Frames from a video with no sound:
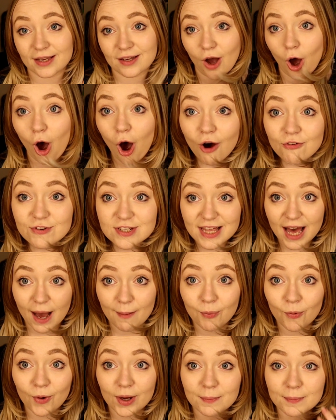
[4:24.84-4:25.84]
after that
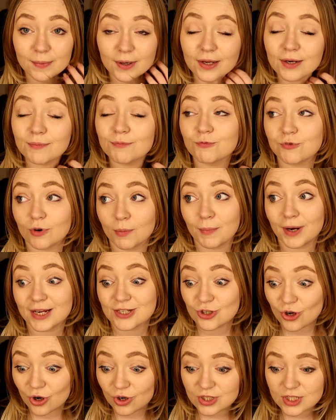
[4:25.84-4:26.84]
appointment from my
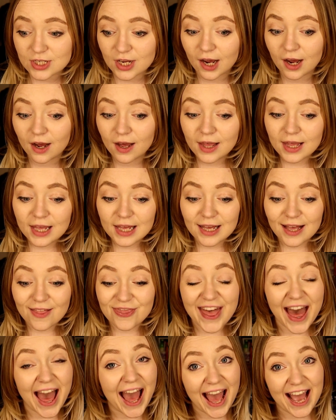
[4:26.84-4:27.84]
doctor
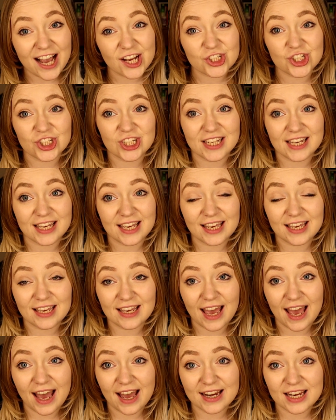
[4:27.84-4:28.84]
that actually
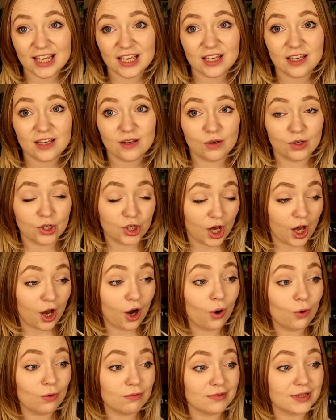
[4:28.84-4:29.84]
any
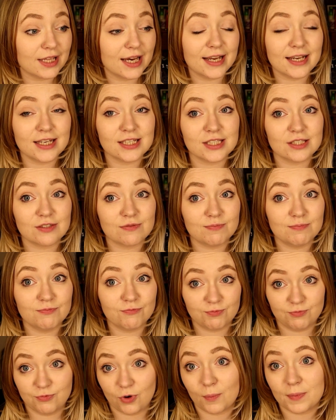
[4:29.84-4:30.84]
girl that is
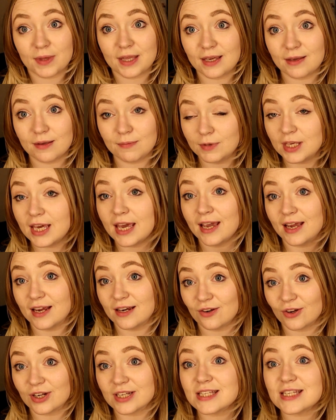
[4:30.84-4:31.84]
from the year
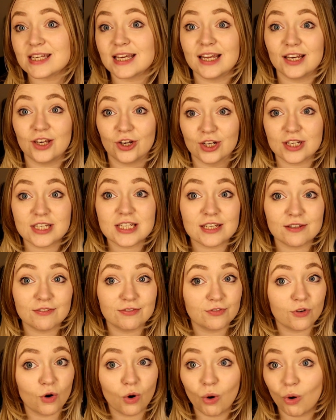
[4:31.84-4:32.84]

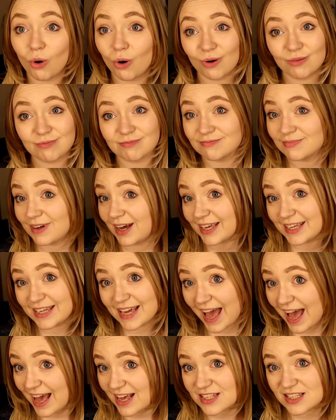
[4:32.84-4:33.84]
1994, I
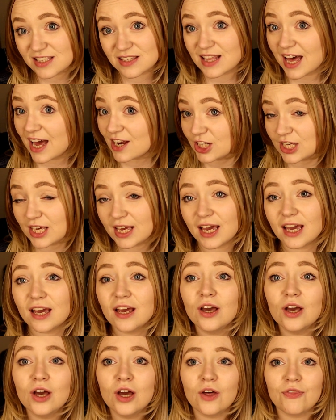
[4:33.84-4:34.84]
guess, that year,
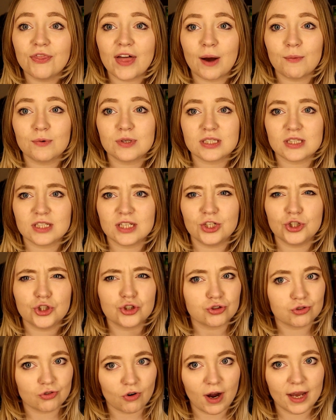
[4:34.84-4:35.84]
that was the
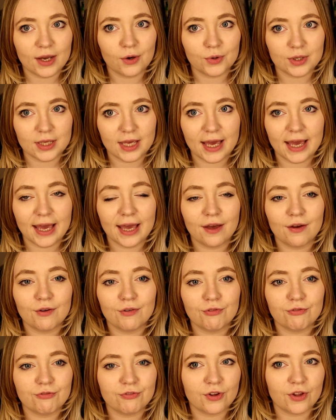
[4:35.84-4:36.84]
trial year
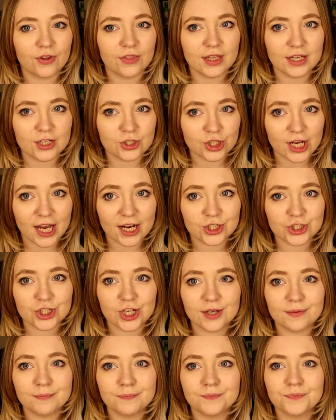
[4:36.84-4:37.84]
for the
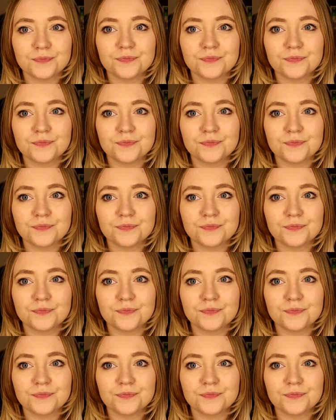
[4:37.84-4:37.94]
injection.